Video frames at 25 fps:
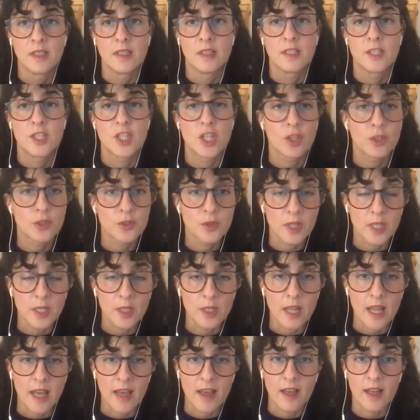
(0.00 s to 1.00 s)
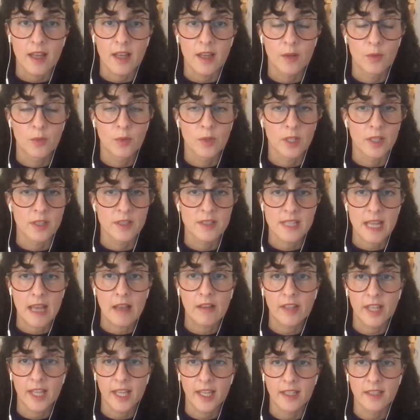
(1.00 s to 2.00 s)
children ha- were
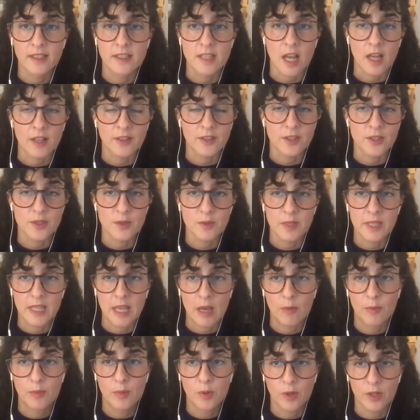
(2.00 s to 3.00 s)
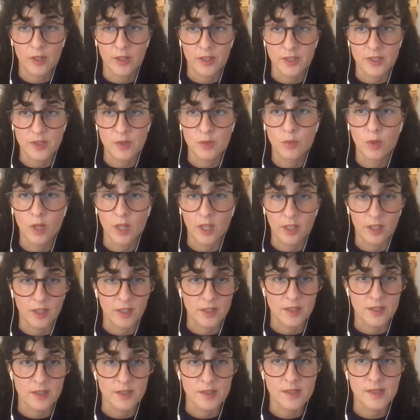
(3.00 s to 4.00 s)
telling Doctors Without Borders
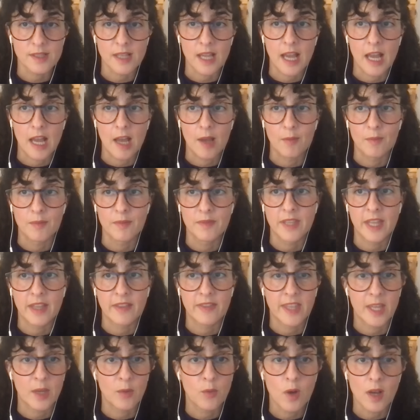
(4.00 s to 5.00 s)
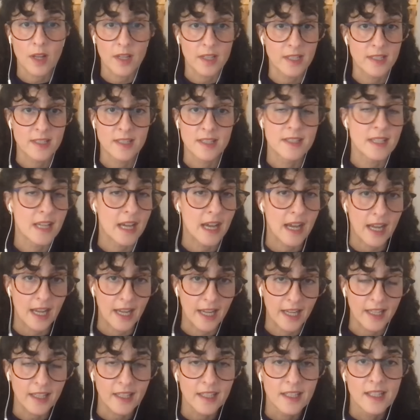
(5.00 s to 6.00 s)
workers um, that they wanted to
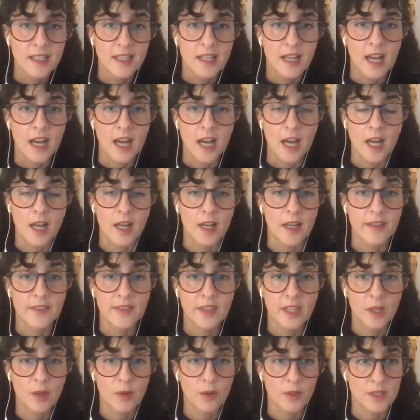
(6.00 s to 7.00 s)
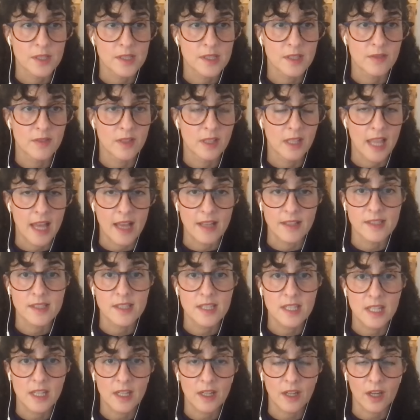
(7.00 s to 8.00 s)
die uh, in the course of the
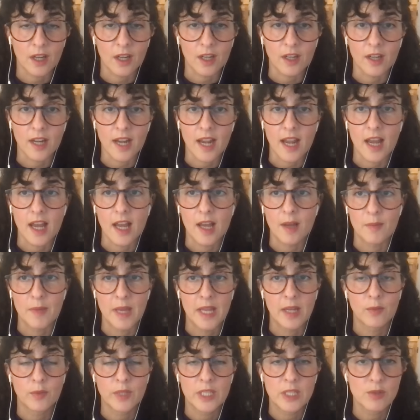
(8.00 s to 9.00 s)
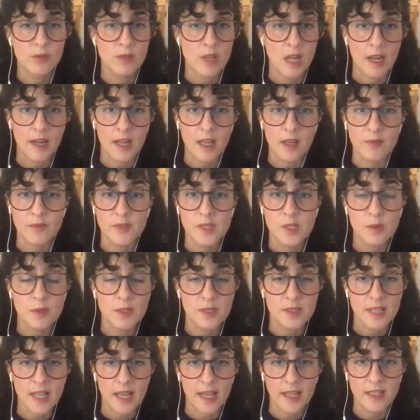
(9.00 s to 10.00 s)
last year. Um, and we do not have
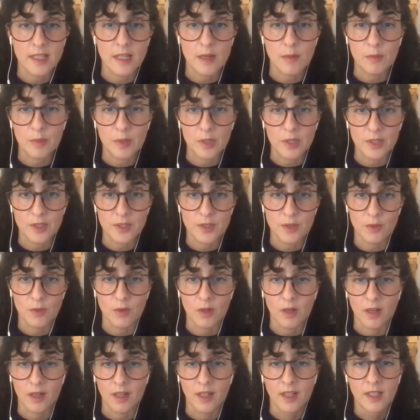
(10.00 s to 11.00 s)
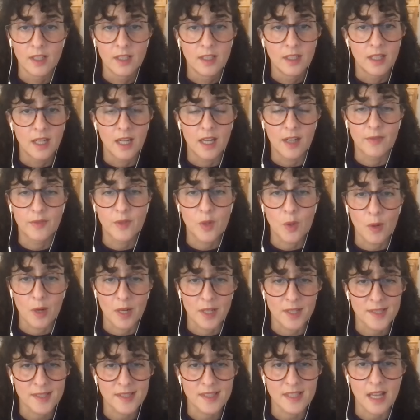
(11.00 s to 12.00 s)
suicide numbers or, of
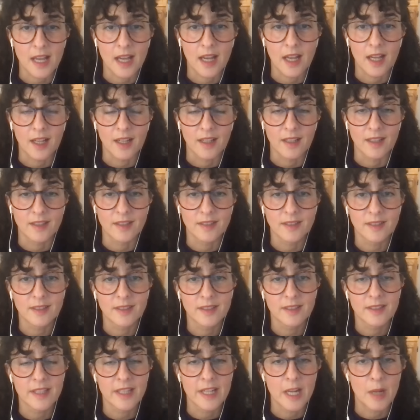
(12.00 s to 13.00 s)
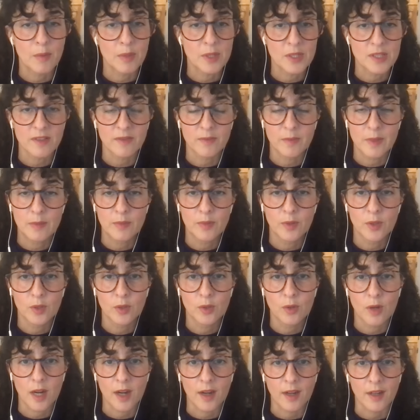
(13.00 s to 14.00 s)
course, uh, the numbers of people
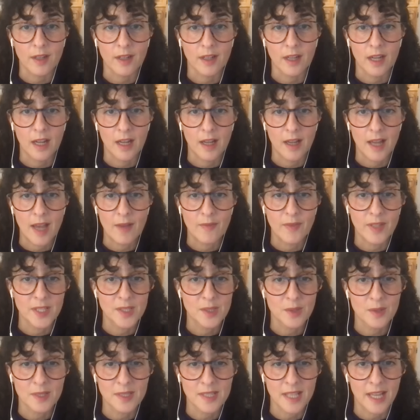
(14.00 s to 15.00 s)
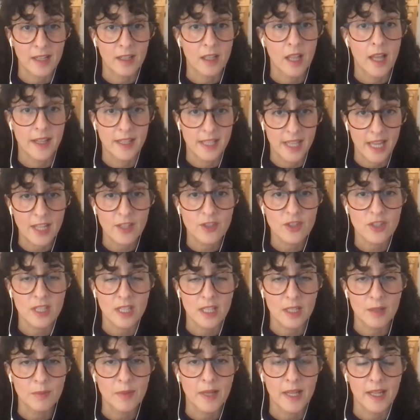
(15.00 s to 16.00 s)
who are uh, having suicidal
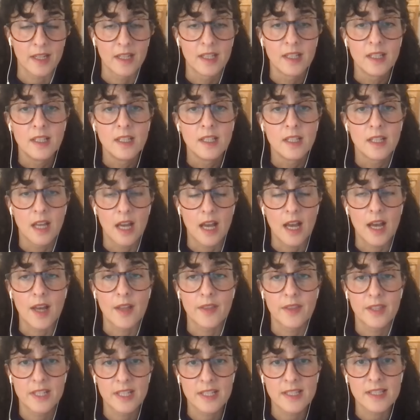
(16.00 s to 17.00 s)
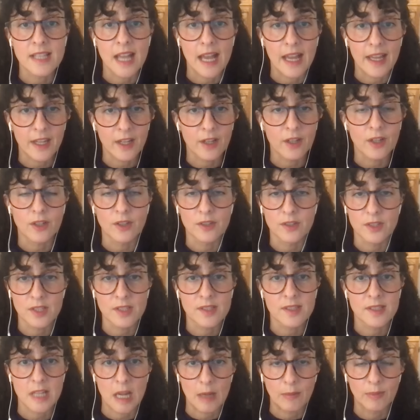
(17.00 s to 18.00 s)
ideation, but uh, the desire to
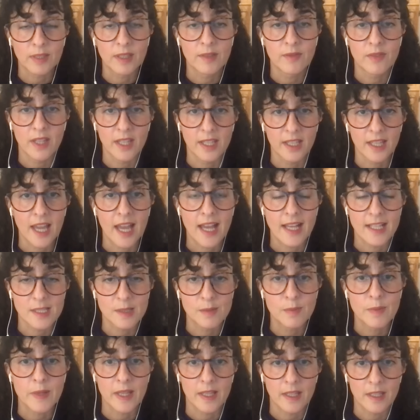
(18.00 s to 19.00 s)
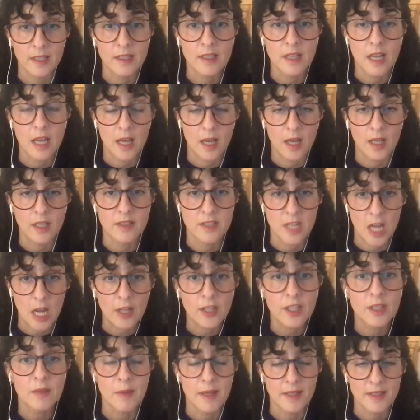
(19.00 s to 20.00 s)
stop living has been uh,
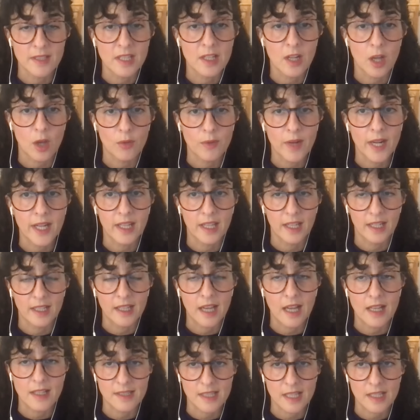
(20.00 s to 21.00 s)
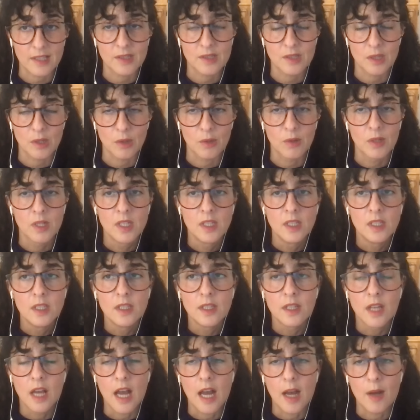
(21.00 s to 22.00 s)
documented already in Gaza. So,
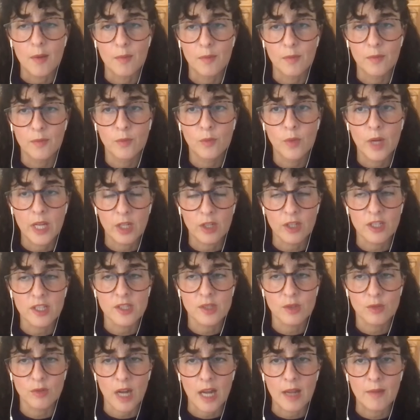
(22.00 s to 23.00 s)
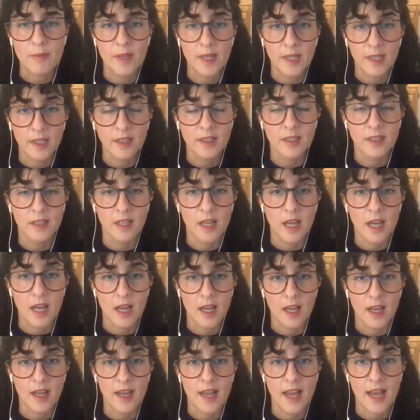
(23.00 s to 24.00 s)
um, what you're describing
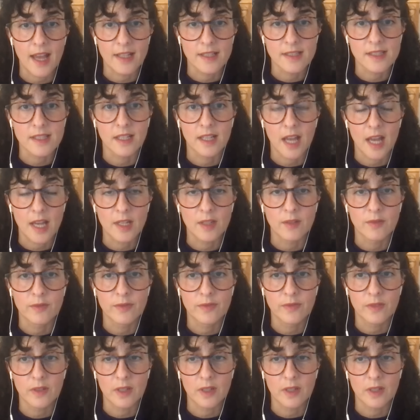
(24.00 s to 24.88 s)
as the kind of